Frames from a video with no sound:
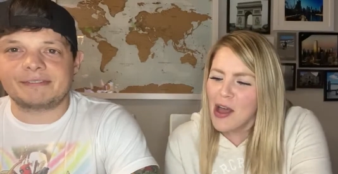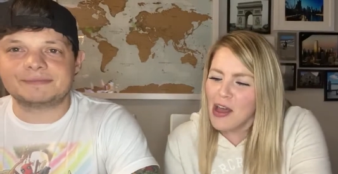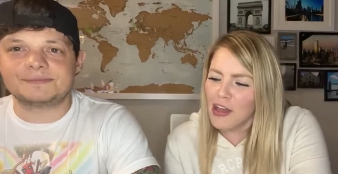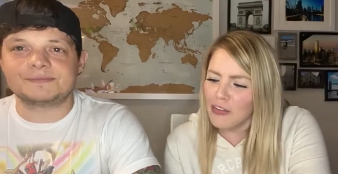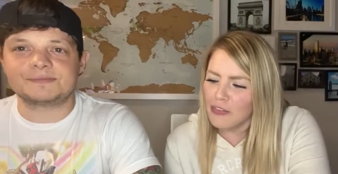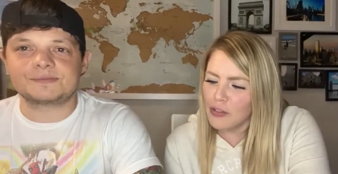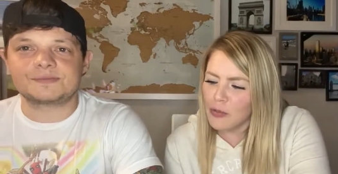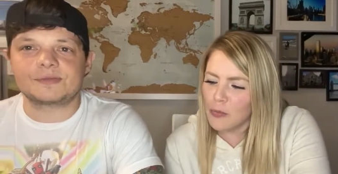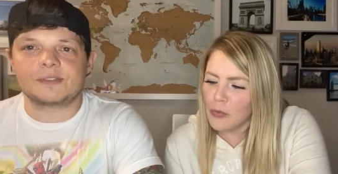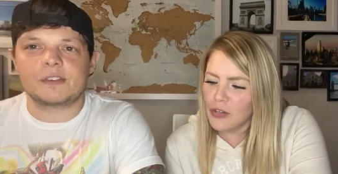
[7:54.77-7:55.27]

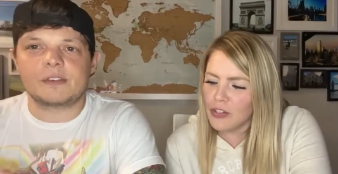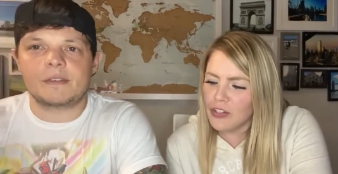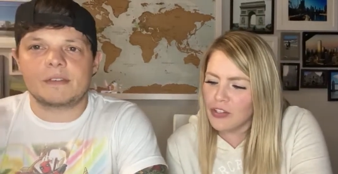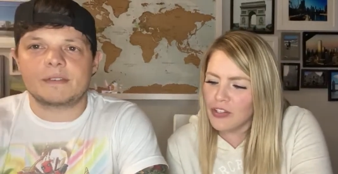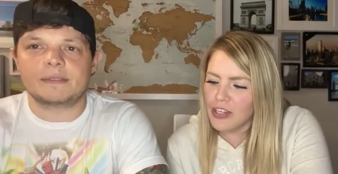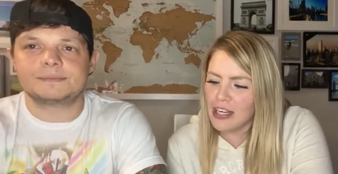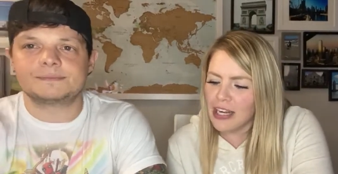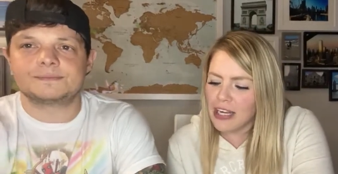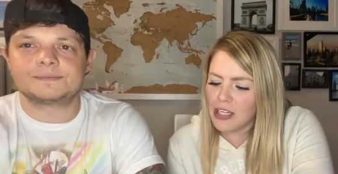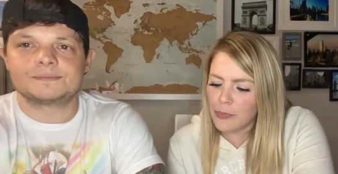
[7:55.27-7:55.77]
Speaker 1: If you want,
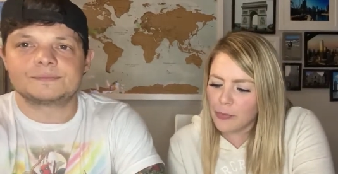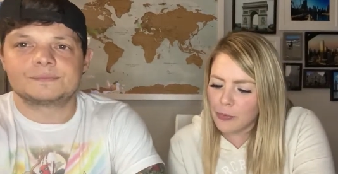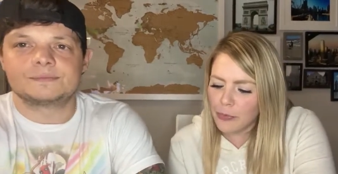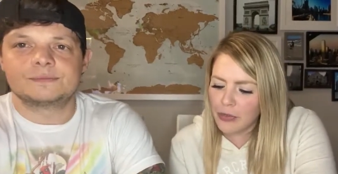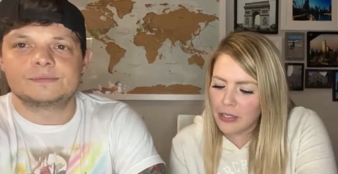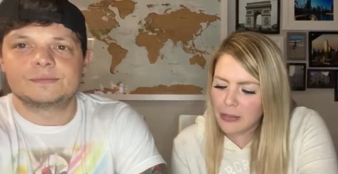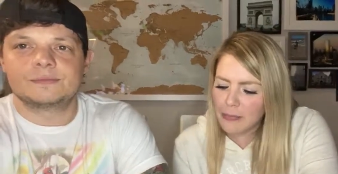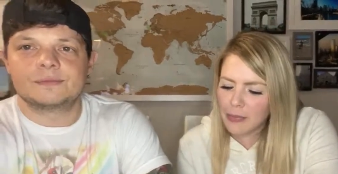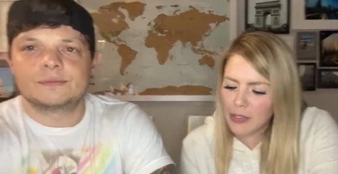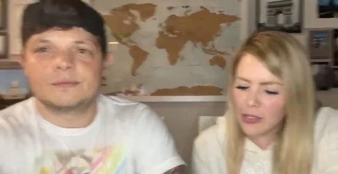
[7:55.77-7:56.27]
you can add a
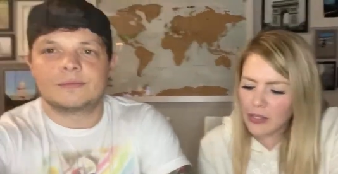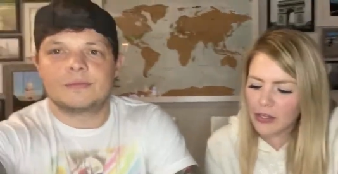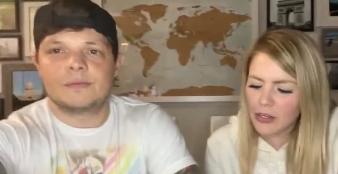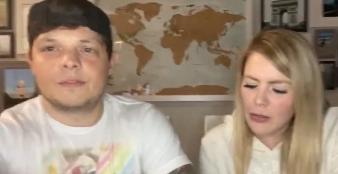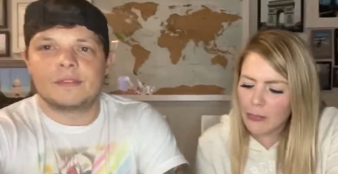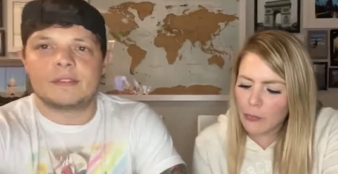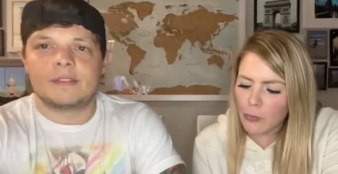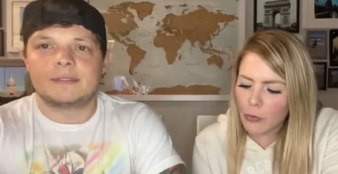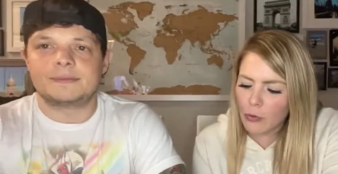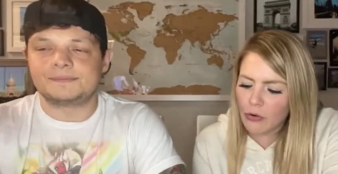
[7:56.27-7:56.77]

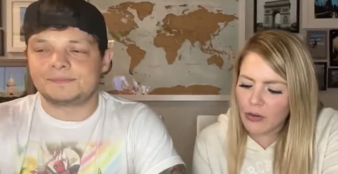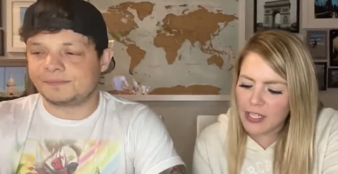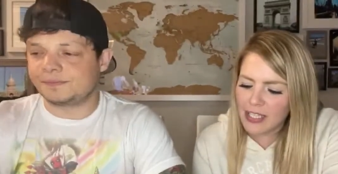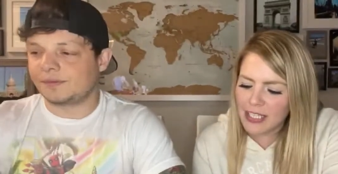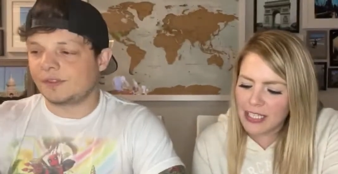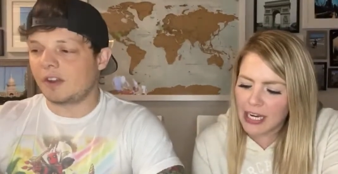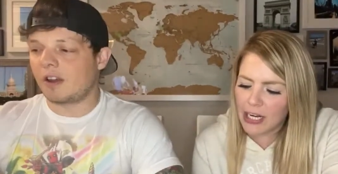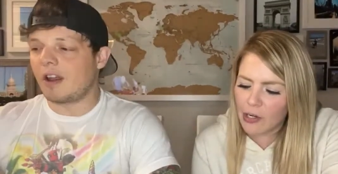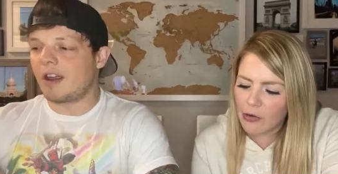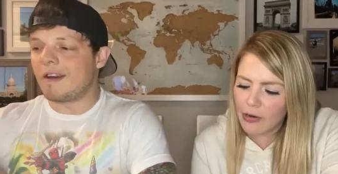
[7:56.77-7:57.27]
premium or
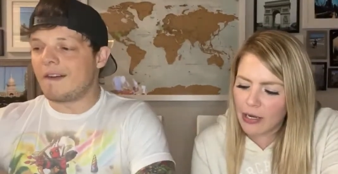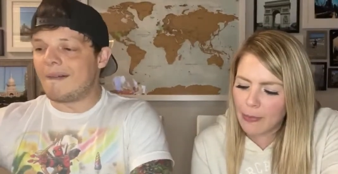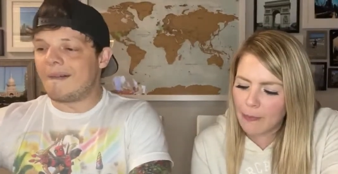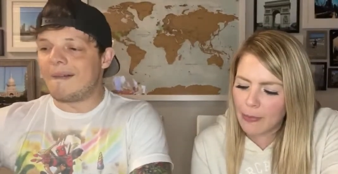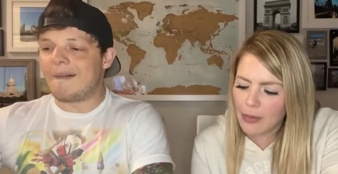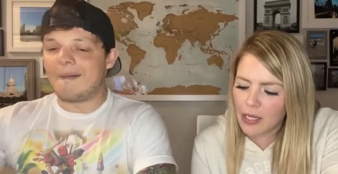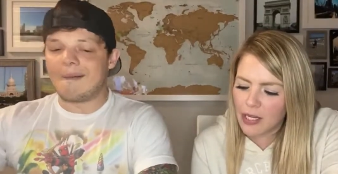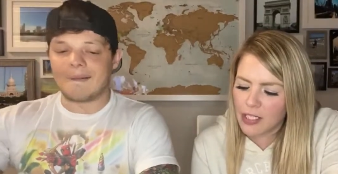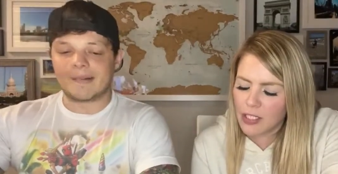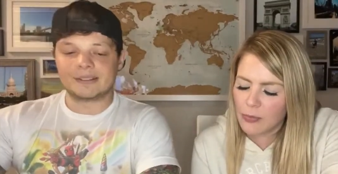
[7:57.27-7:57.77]
snack
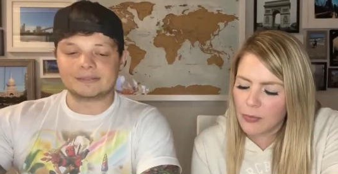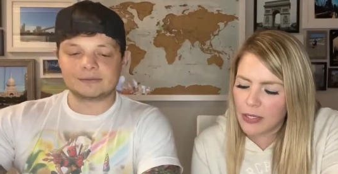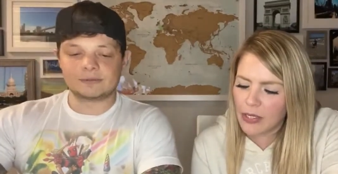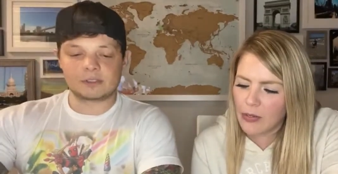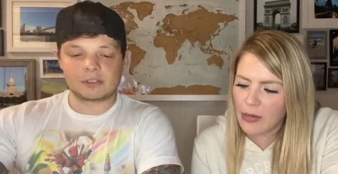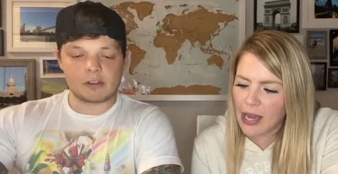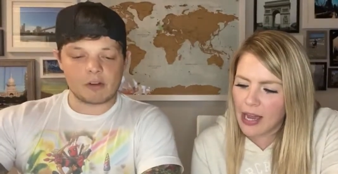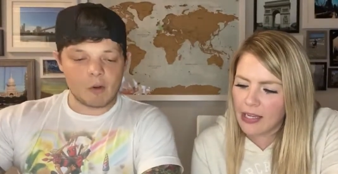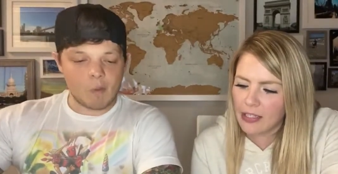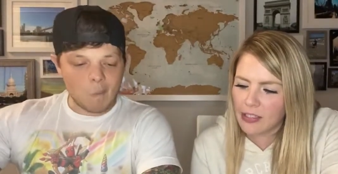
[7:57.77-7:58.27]
crate plus where
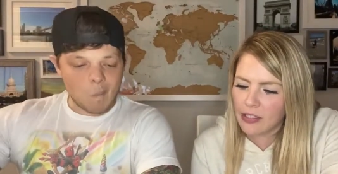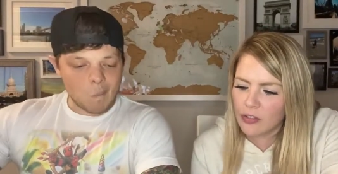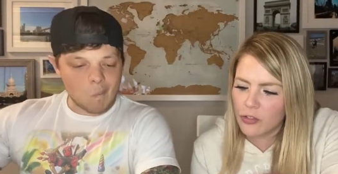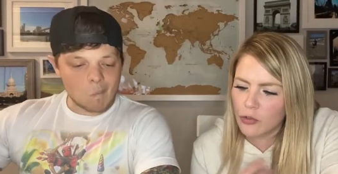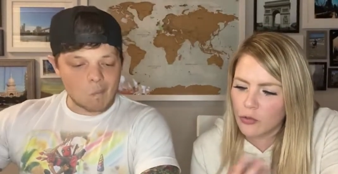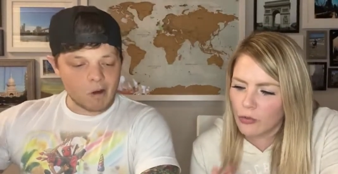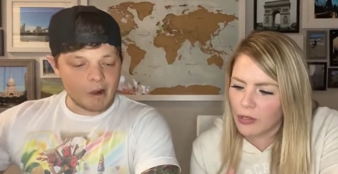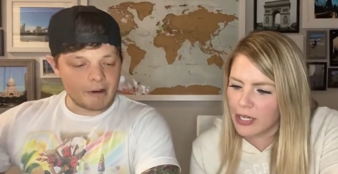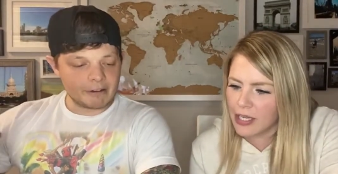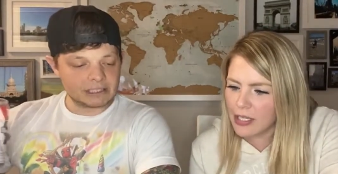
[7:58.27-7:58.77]
you add
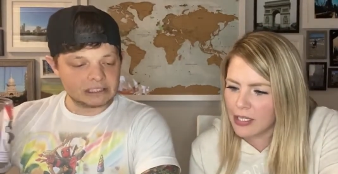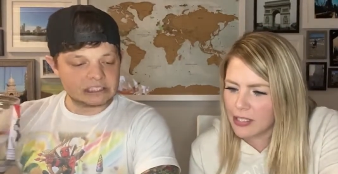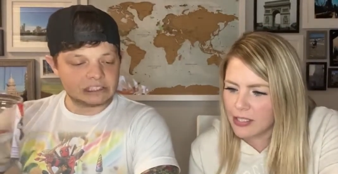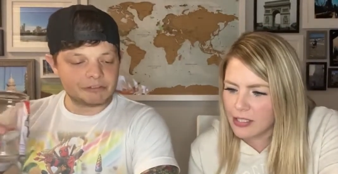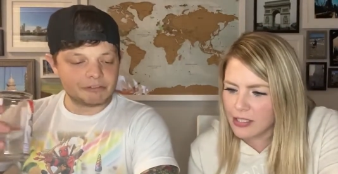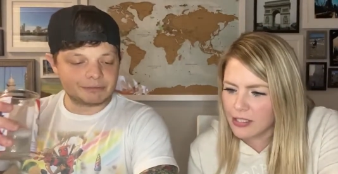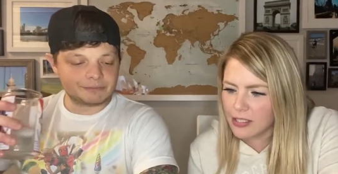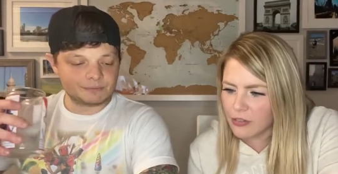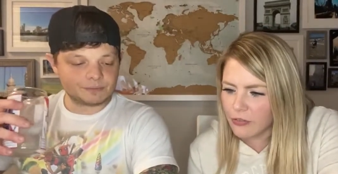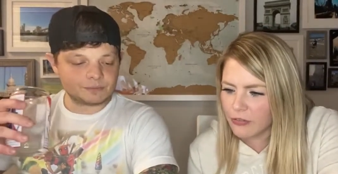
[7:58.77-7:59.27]

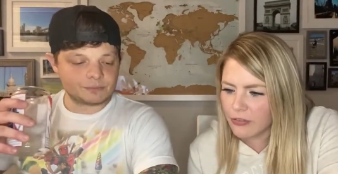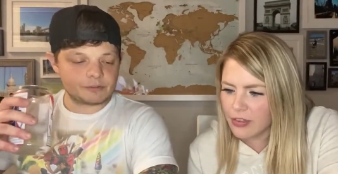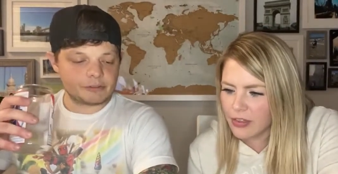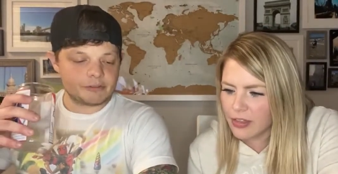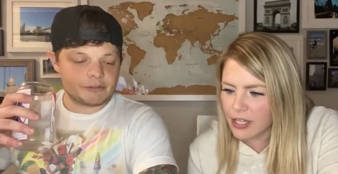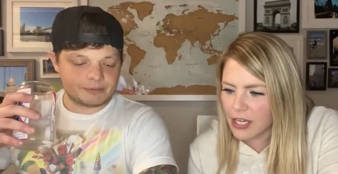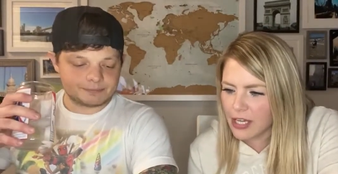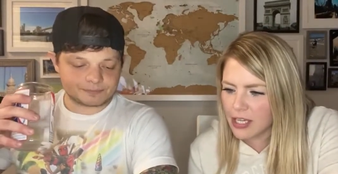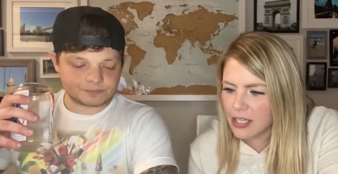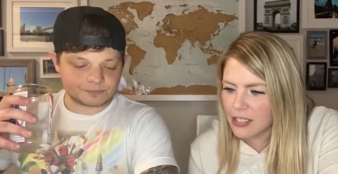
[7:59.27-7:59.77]
drinks and
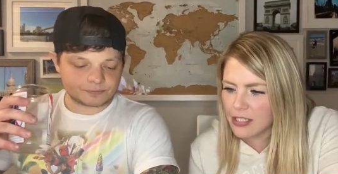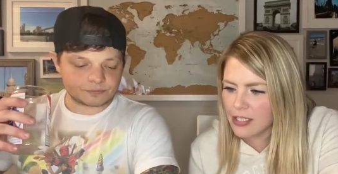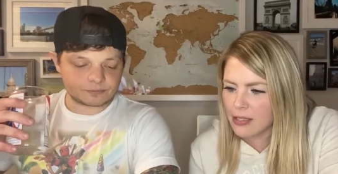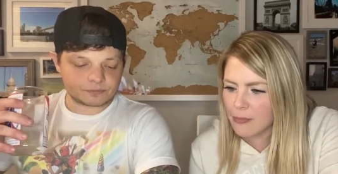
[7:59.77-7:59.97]
different things.